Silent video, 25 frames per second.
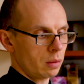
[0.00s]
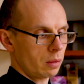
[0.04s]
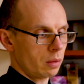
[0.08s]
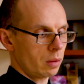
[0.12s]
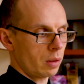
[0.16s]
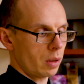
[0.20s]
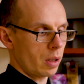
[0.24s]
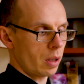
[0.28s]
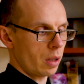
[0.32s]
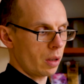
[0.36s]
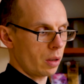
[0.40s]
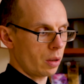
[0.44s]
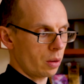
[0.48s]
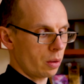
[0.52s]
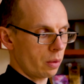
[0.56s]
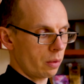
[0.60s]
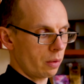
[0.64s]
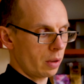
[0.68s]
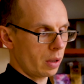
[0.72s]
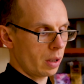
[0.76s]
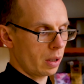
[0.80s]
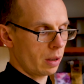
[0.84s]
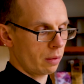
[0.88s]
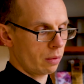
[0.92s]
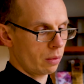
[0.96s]
Yeah, so we
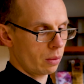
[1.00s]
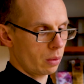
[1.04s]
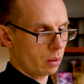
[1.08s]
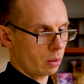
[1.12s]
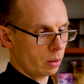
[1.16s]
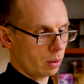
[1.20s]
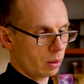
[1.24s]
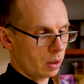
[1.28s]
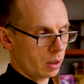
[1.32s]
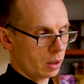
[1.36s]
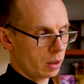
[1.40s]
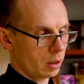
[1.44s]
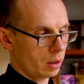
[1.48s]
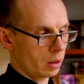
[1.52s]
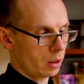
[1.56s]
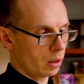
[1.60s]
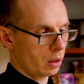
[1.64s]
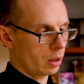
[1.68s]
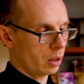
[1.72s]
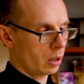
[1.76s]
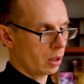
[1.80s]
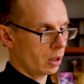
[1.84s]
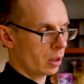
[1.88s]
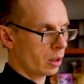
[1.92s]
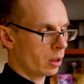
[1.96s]
have to cut it
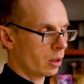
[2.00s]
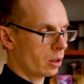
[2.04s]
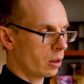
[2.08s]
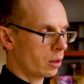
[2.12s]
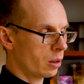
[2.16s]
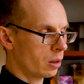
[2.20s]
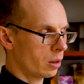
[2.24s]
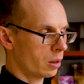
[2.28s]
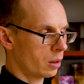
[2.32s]
here.